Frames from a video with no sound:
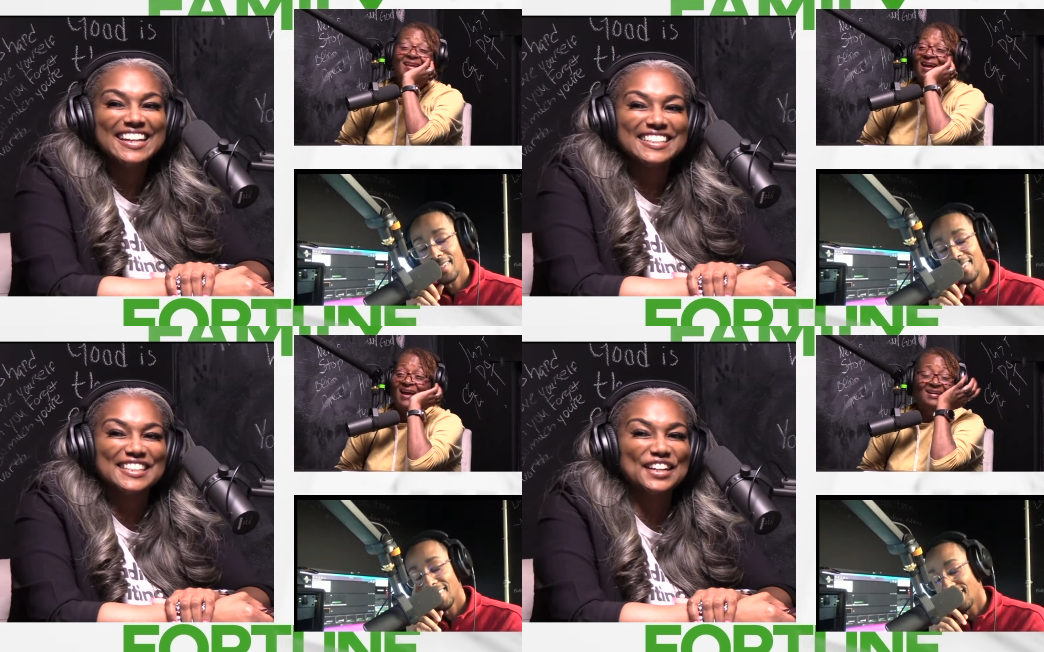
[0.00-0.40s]

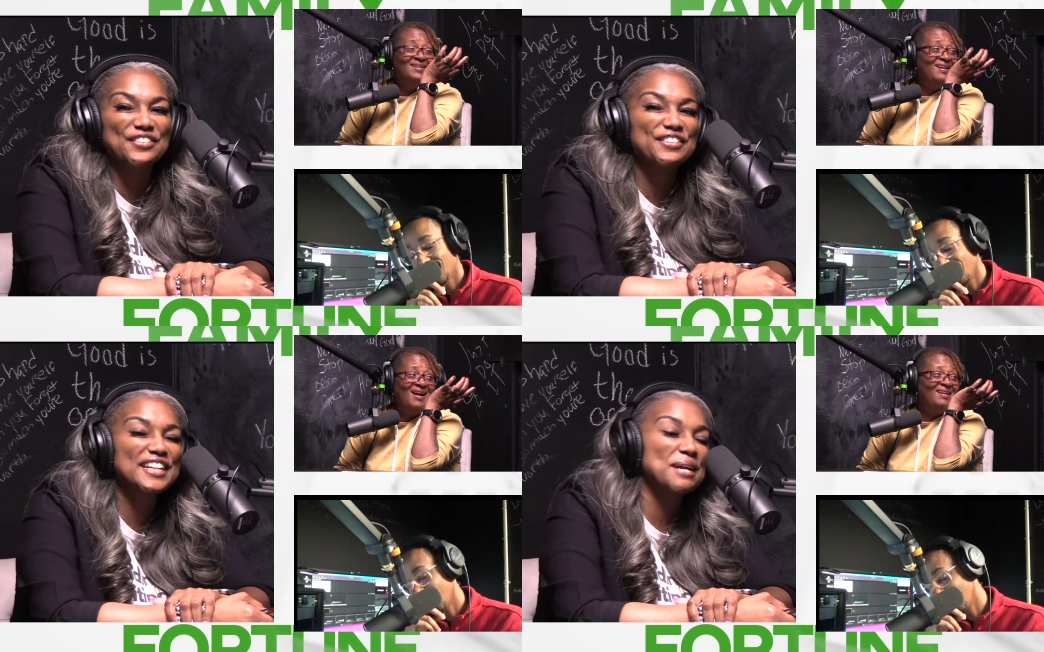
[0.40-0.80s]
Speaker 1: it's a
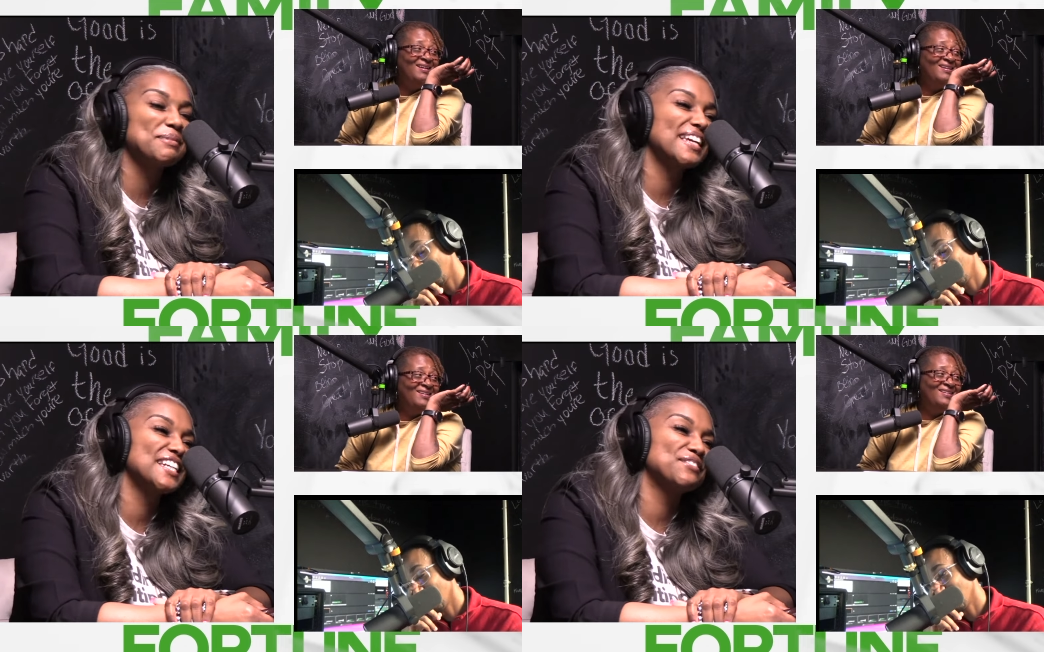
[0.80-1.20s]
free
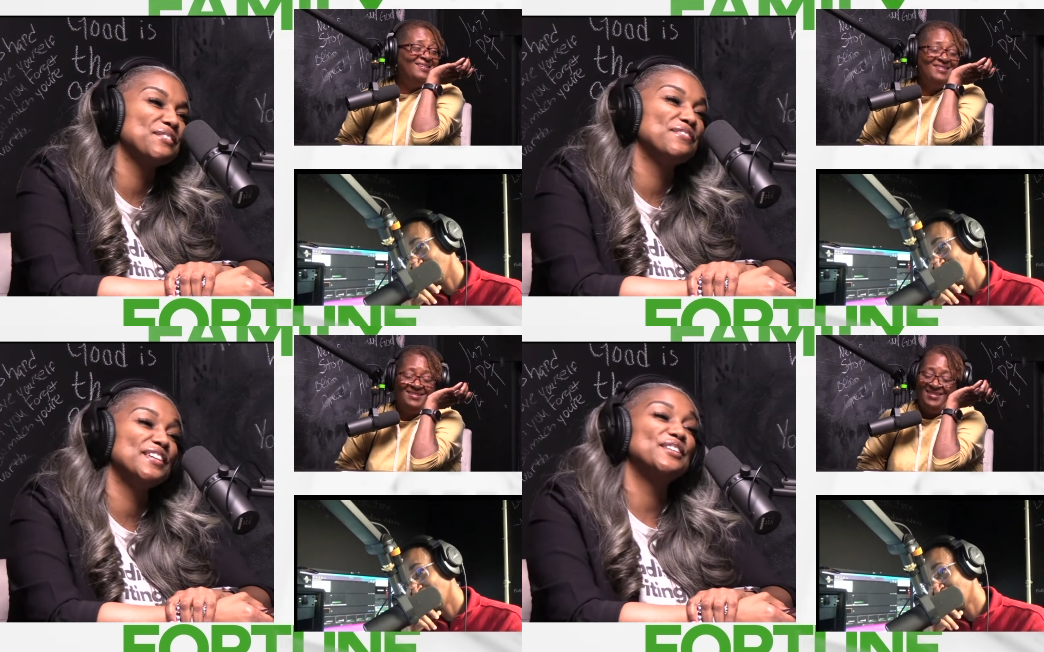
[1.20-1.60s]
application for
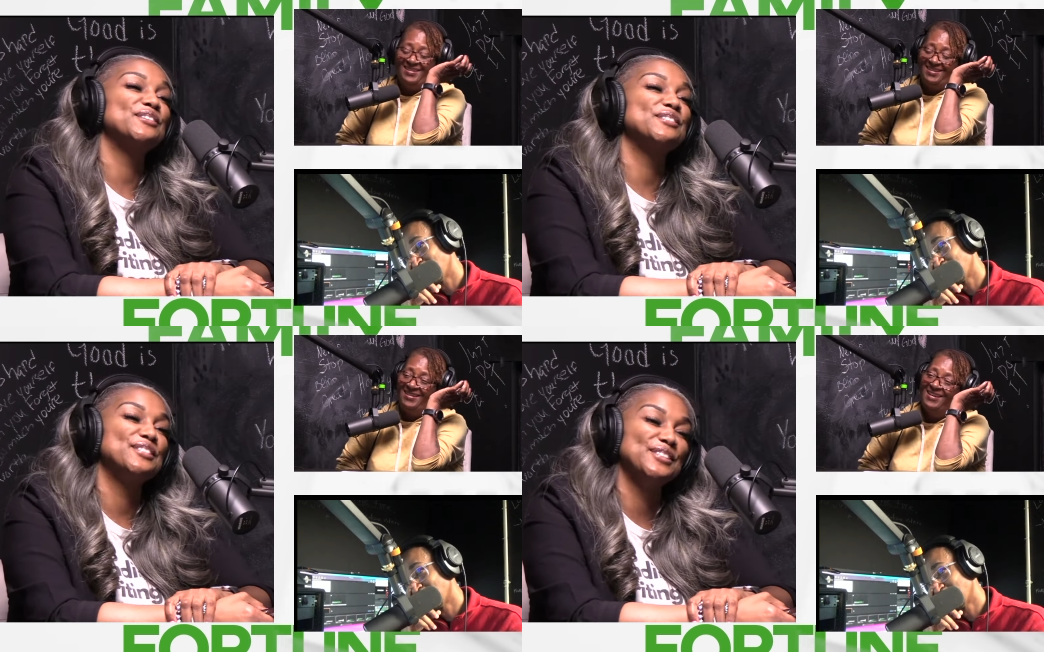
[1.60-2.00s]
federal
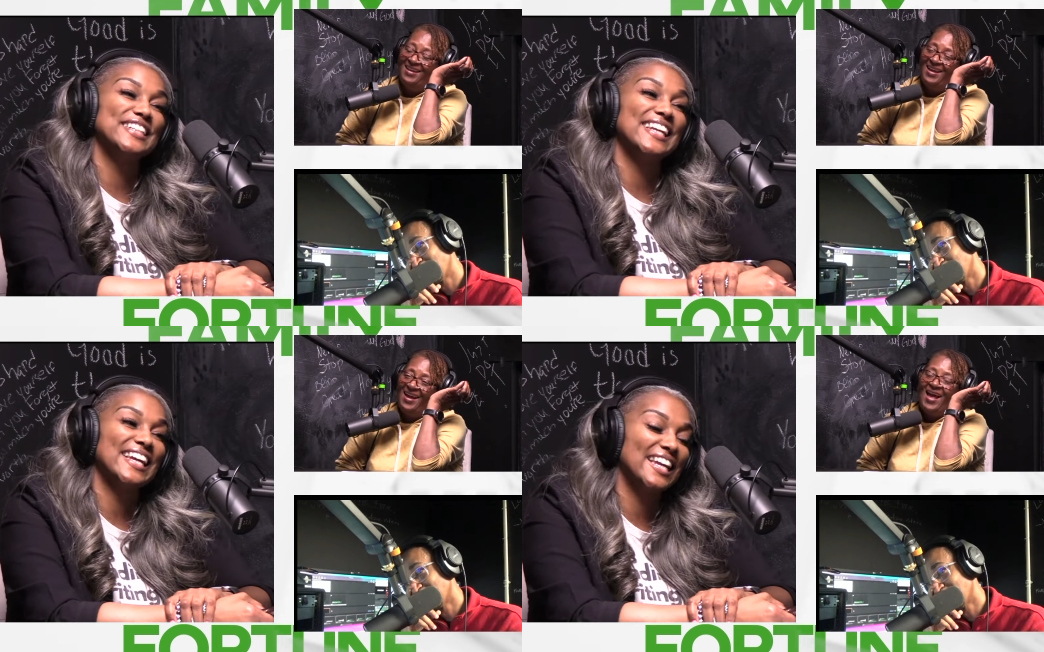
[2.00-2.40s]
student
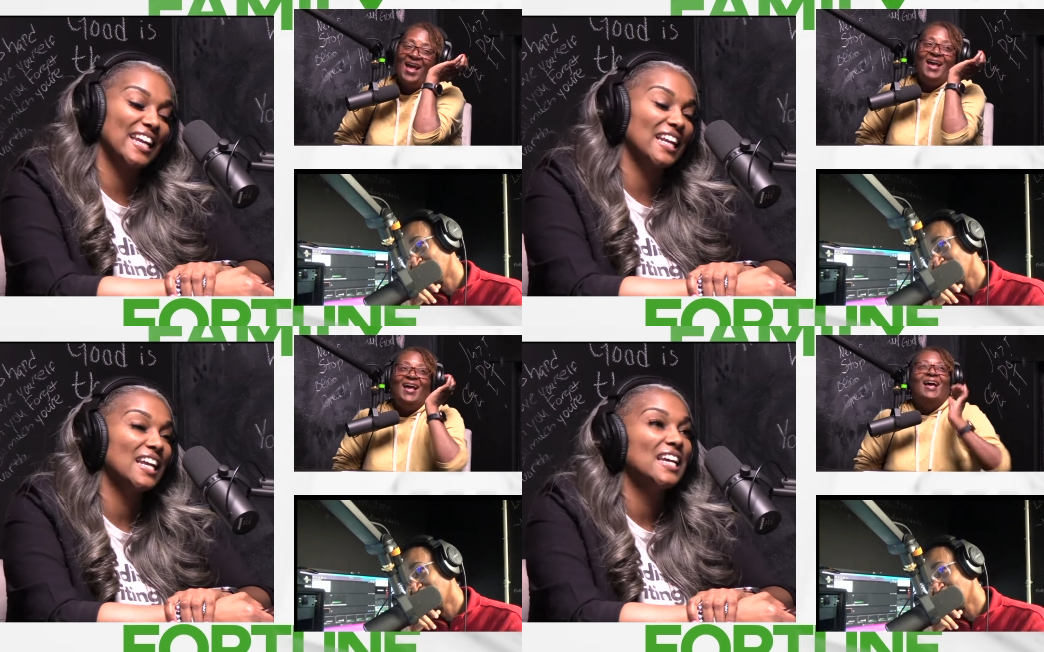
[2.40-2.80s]
aid.